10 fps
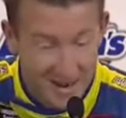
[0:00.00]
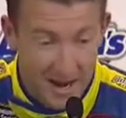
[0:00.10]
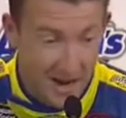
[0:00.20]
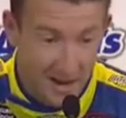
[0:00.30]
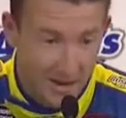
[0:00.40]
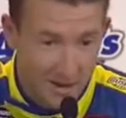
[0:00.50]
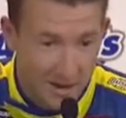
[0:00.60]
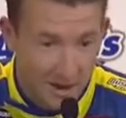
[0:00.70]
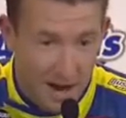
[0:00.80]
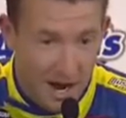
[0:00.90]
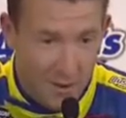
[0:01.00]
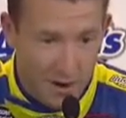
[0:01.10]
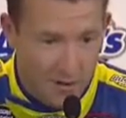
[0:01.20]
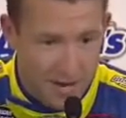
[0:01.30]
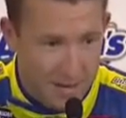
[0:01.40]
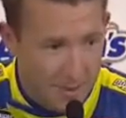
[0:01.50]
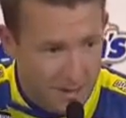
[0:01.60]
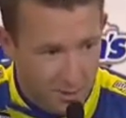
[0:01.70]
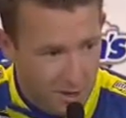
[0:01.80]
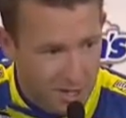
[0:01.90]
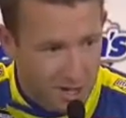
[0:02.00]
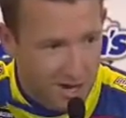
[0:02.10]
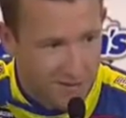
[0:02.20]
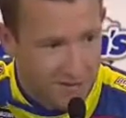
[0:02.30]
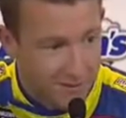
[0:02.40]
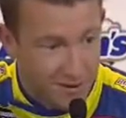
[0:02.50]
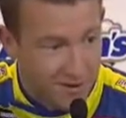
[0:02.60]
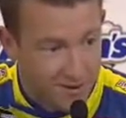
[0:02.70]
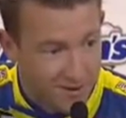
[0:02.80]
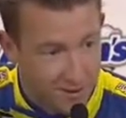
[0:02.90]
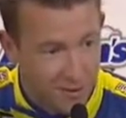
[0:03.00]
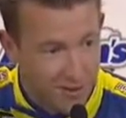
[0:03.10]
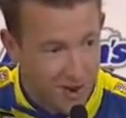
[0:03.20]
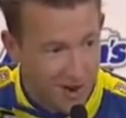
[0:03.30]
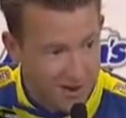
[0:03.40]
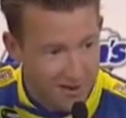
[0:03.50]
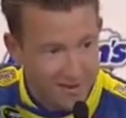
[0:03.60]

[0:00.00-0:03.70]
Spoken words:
Hey. I'd rather take being the rich kid. Screw that.